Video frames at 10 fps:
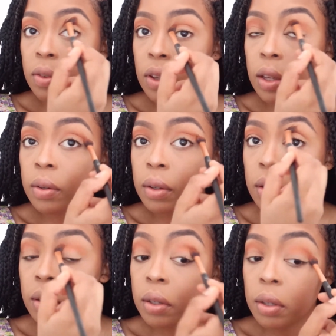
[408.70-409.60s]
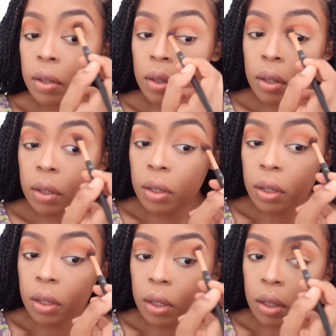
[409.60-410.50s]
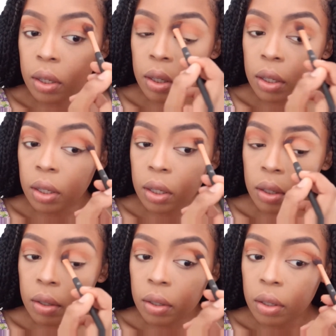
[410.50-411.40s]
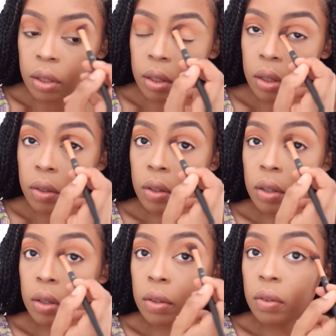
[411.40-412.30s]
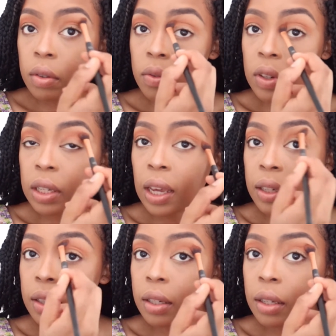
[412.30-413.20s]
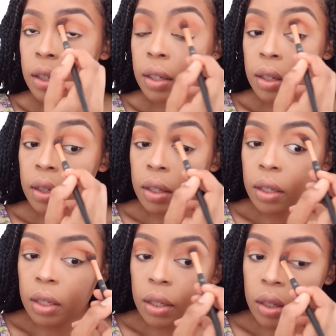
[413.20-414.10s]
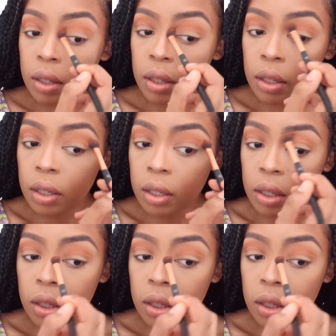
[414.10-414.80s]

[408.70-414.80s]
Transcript: very well, very precisely into my crease area.